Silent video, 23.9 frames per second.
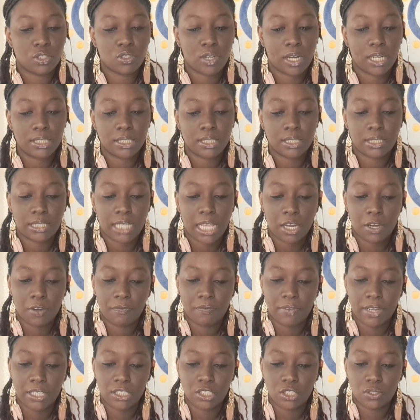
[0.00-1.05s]
tried to
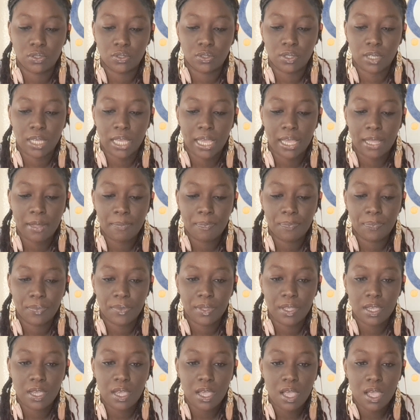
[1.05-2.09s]
sacrifice you, okay?
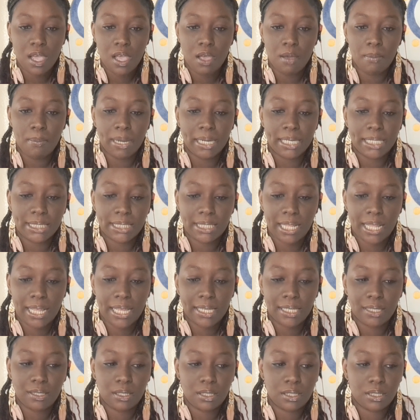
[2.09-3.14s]
But it's
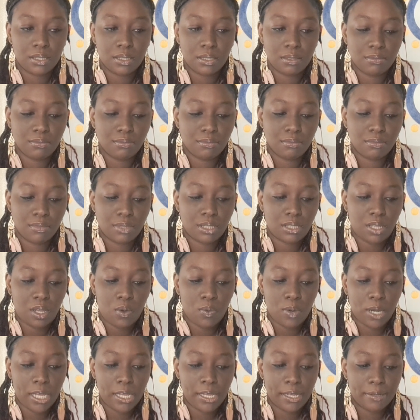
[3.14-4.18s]
like, so
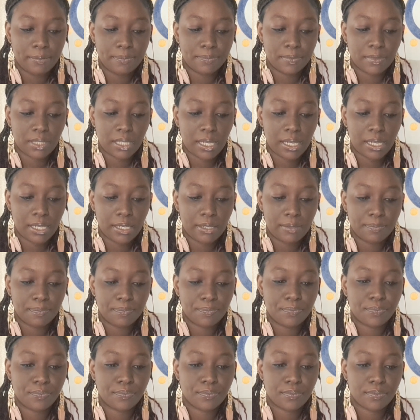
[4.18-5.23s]
what? Like,
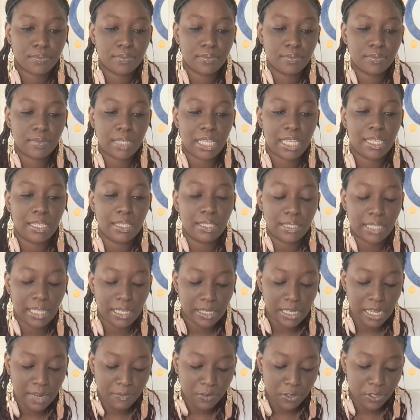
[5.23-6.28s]
they,
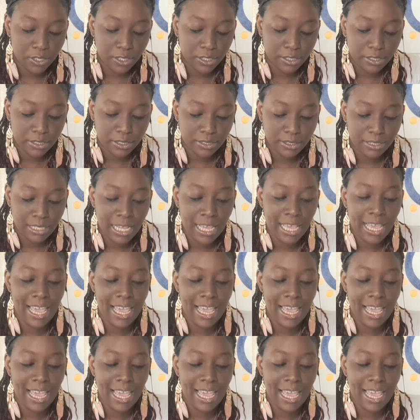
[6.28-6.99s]
they never could.